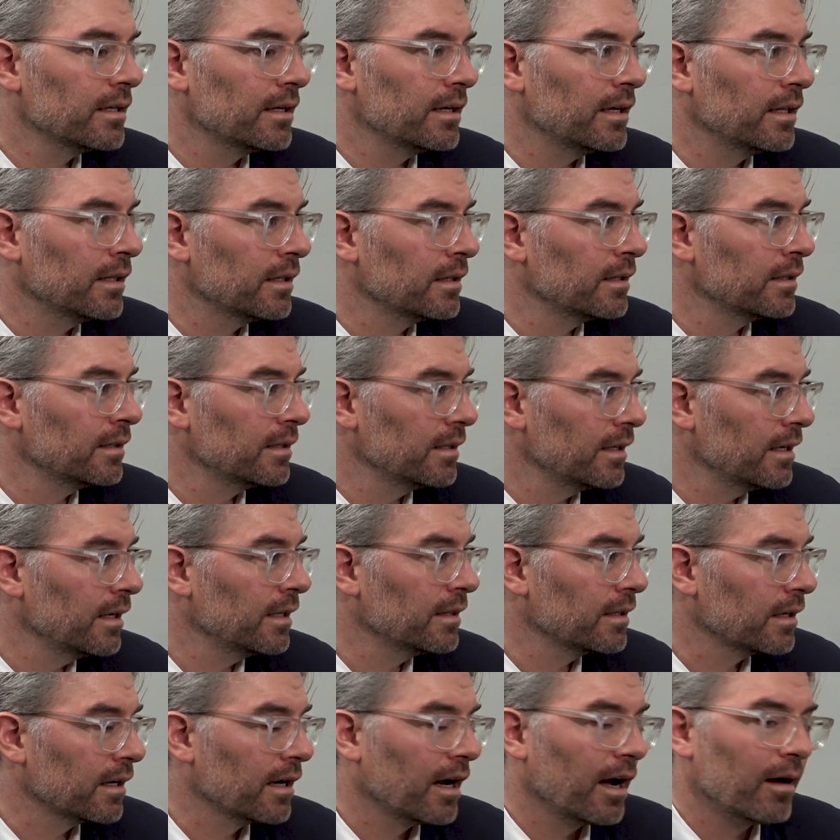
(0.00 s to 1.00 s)
in
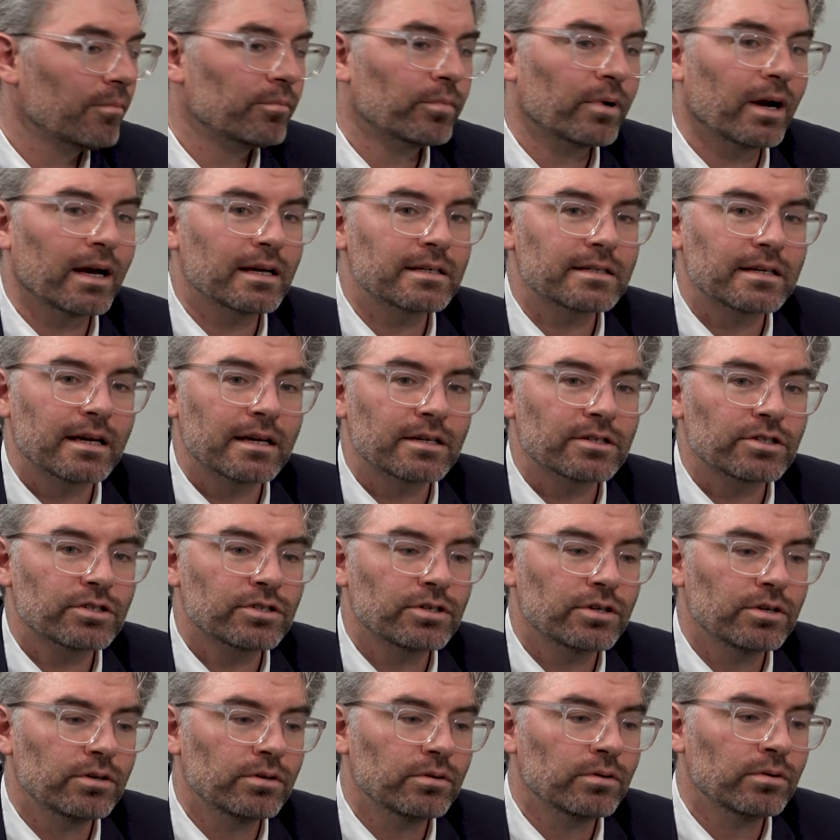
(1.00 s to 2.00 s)
the COP process
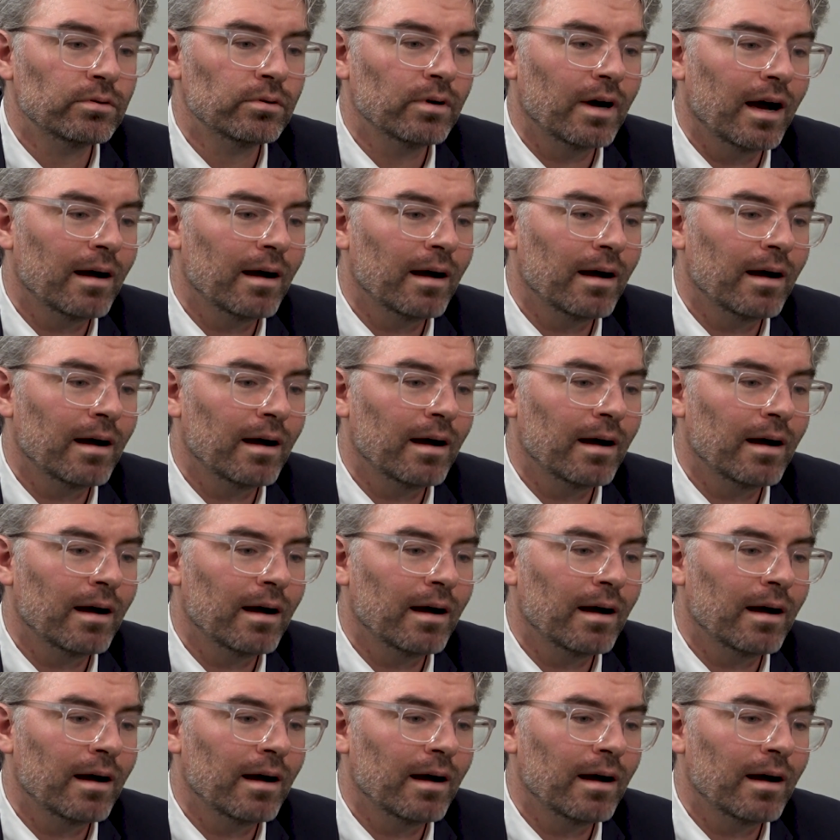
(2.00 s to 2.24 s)
to